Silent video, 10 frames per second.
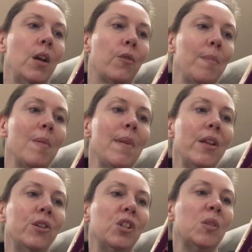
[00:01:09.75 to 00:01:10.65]
Grandpa
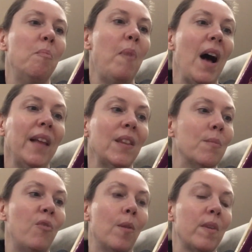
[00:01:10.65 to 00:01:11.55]
Miller just bought
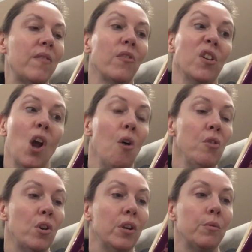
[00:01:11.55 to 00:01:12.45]
them for me for no
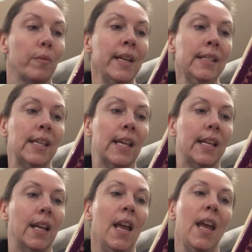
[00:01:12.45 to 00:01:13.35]
good reason.